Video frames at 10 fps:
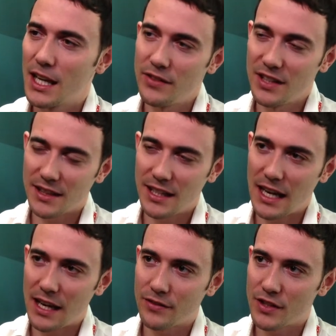Given that
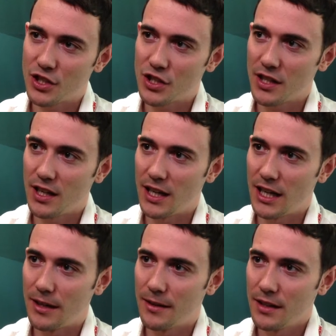the average
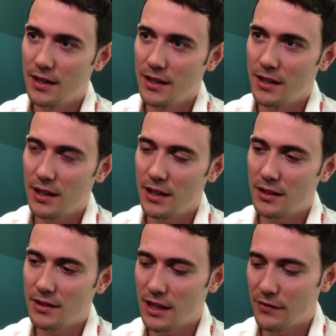uh,
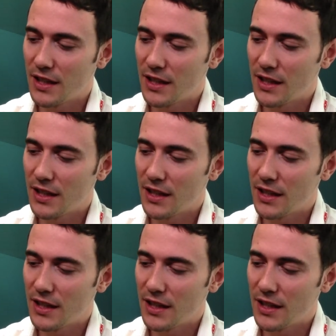uh,